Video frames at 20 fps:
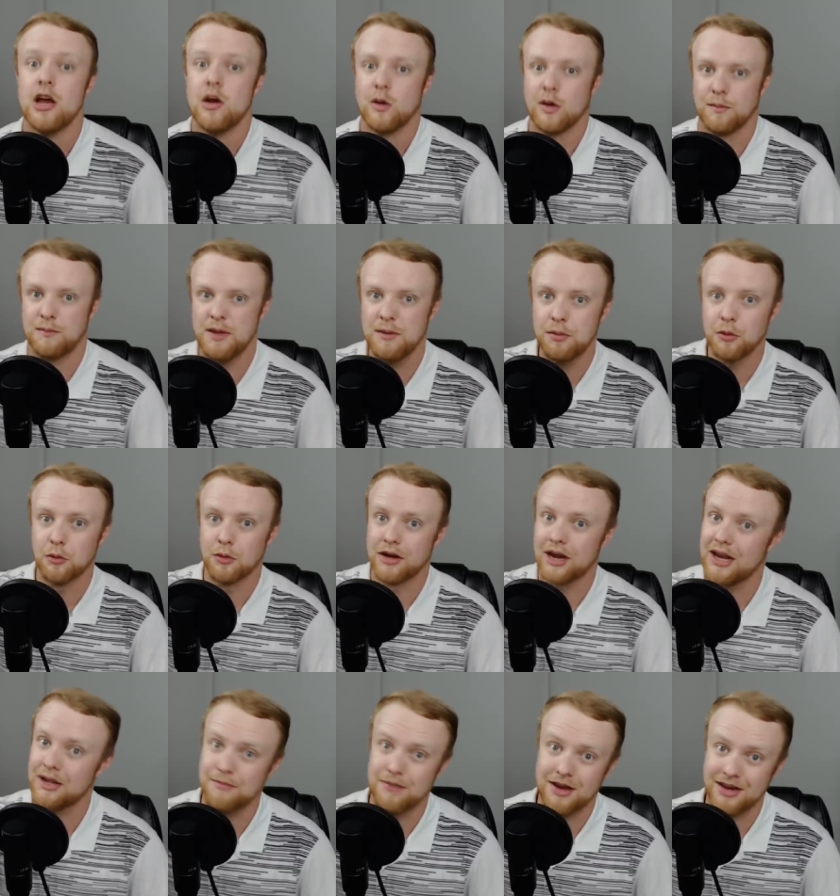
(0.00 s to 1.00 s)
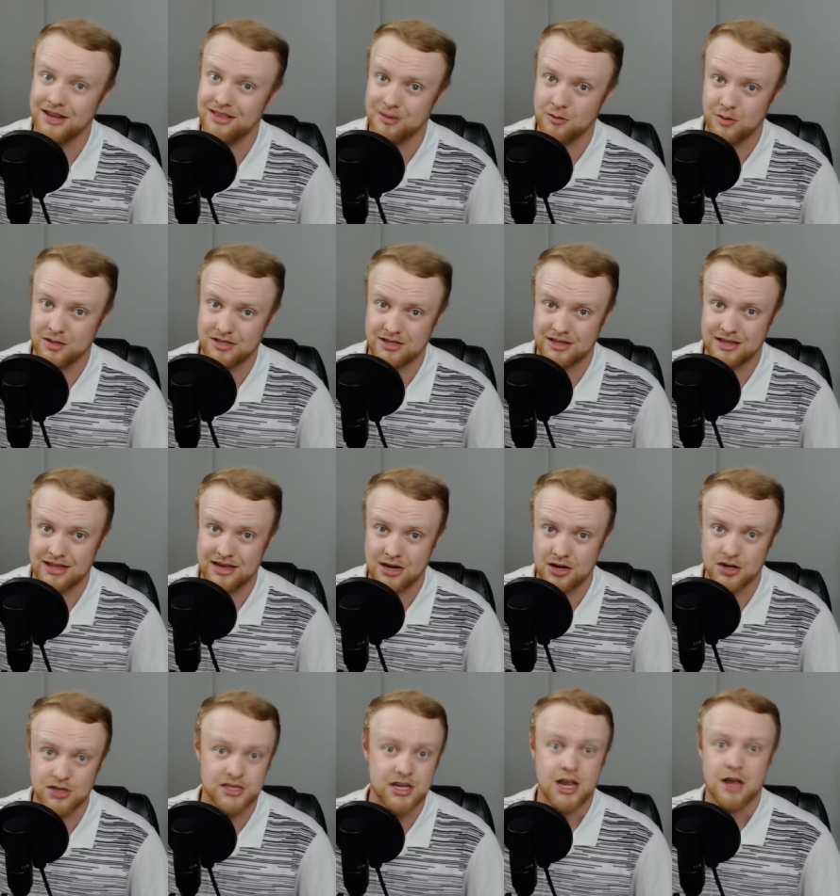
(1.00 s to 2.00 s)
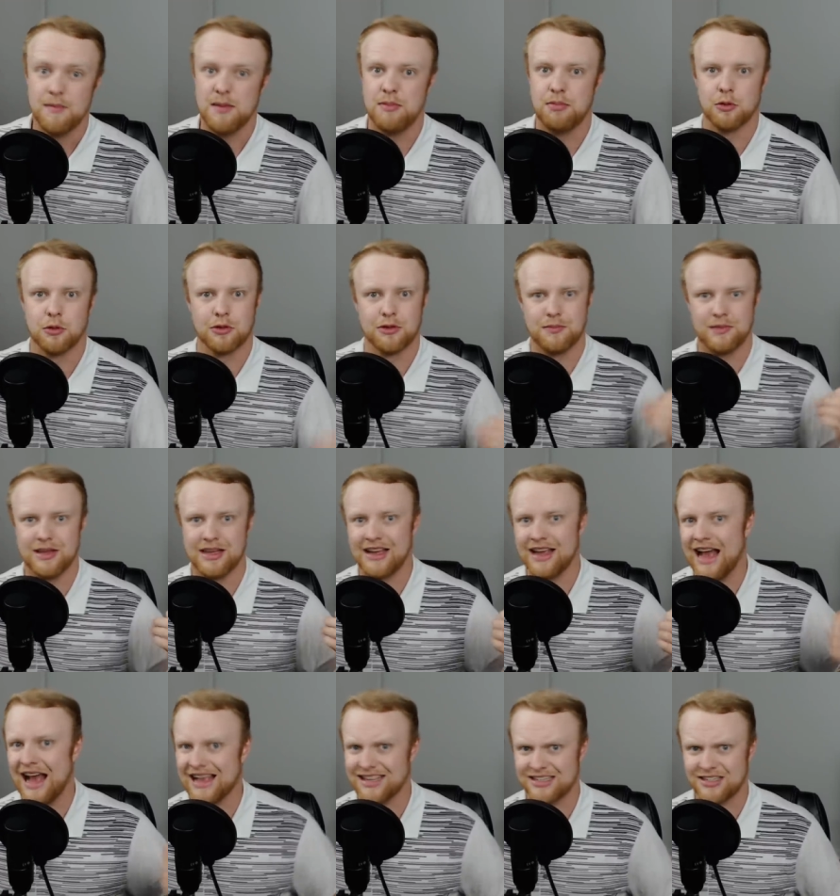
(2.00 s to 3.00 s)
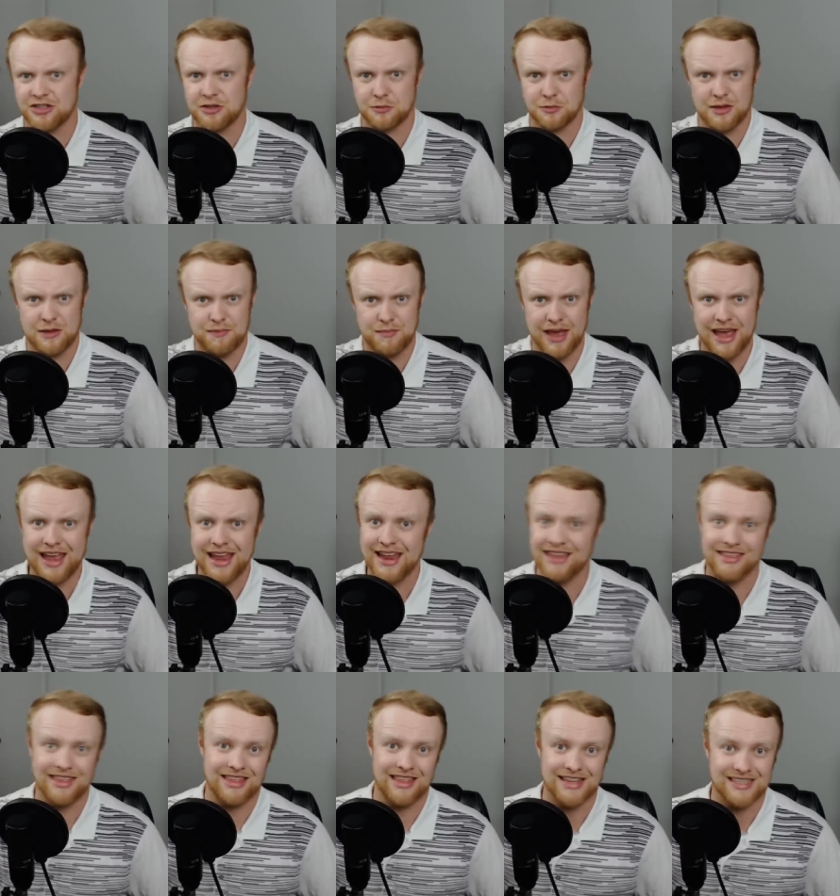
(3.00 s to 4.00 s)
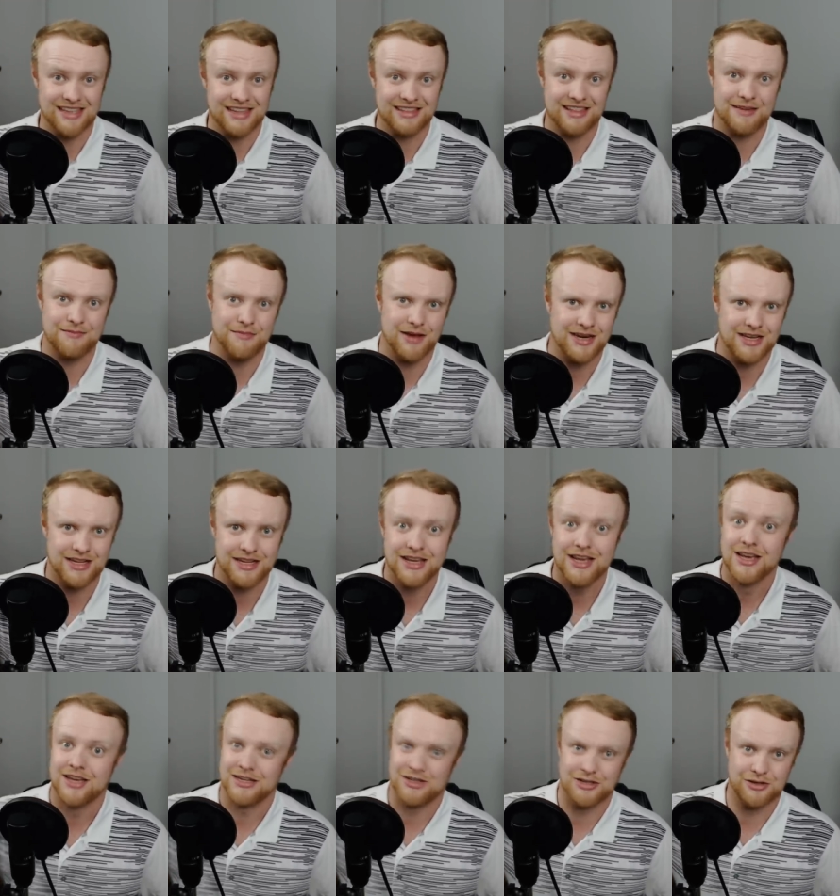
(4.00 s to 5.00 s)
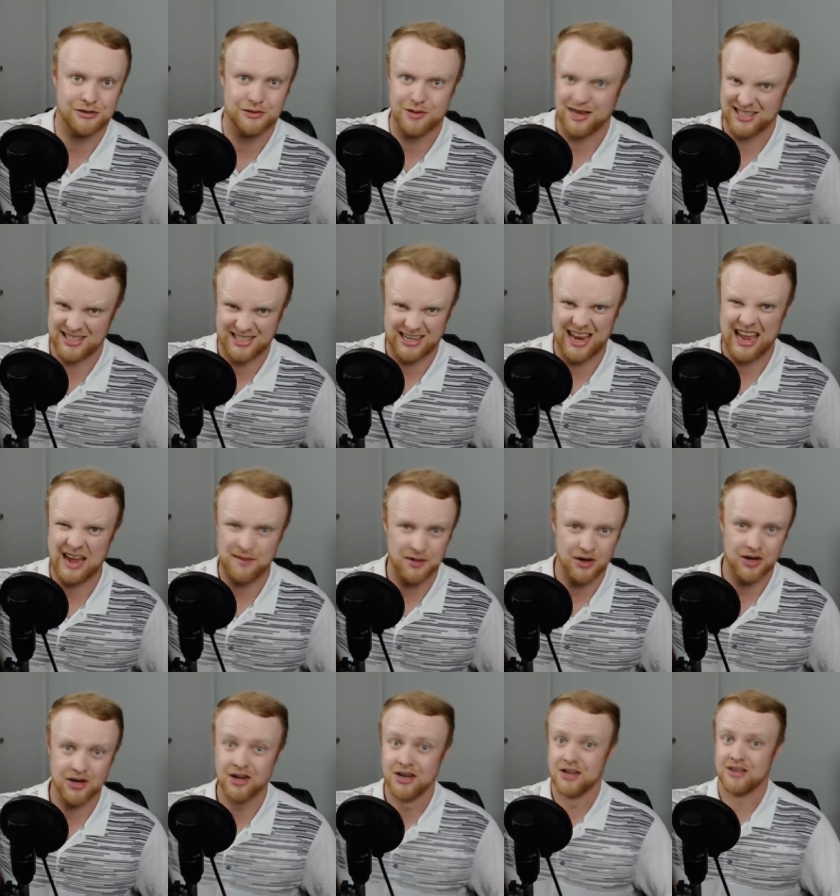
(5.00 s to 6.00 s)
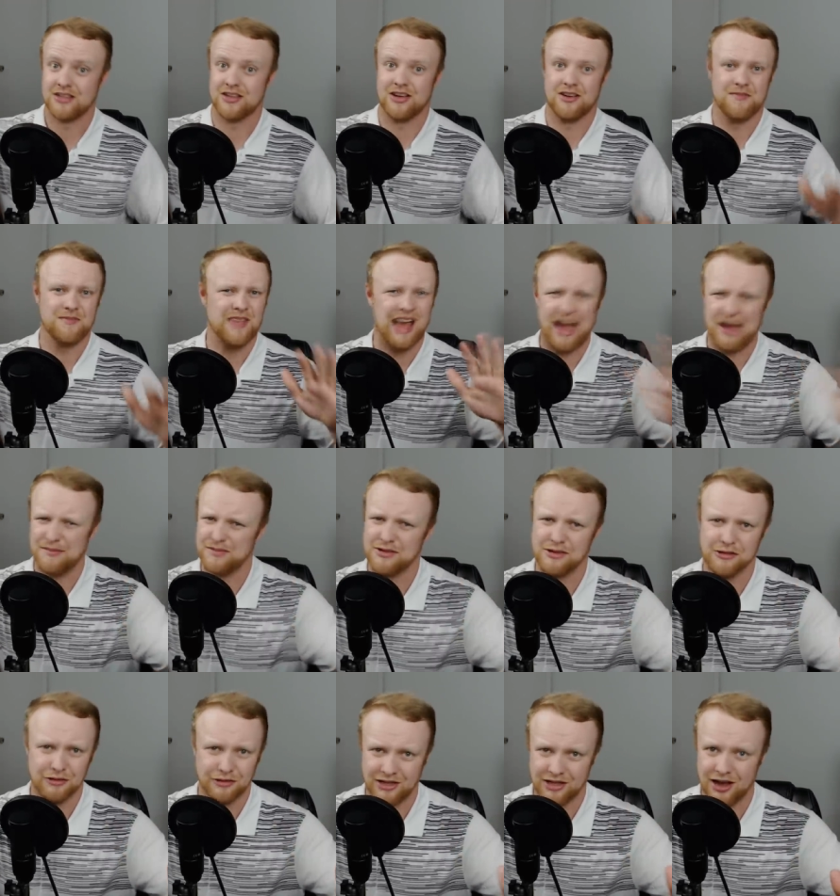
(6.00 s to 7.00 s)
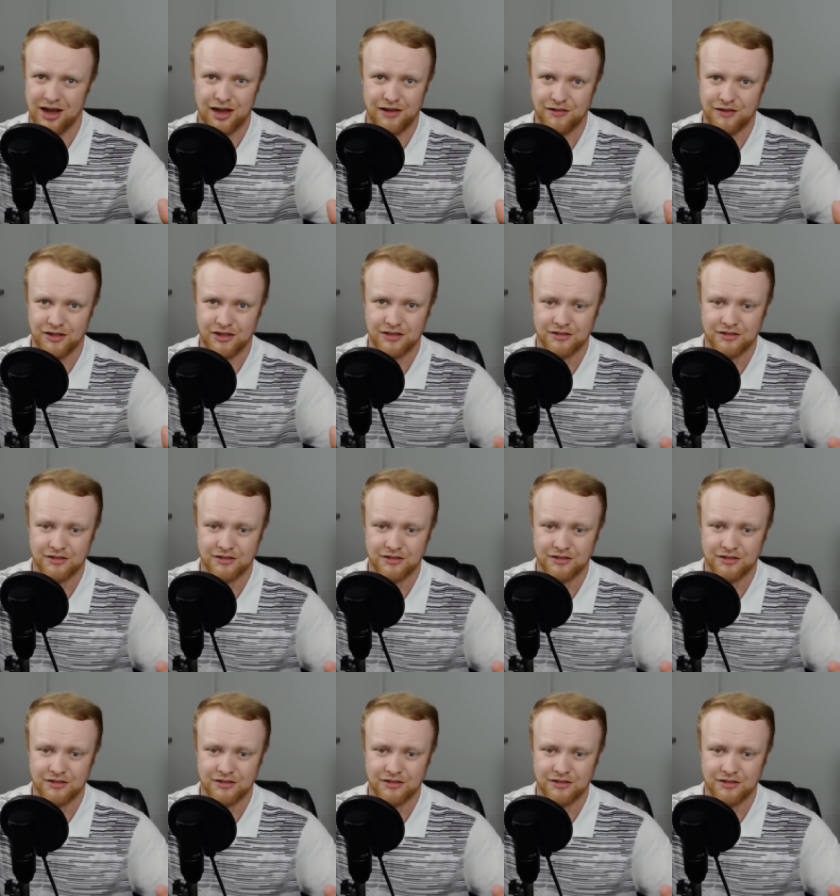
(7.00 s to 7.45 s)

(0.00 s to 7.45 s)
where people were getting money that wasn't theirs, people were being asked to repay, and then they sent that money to a scammer. So absolutely awful.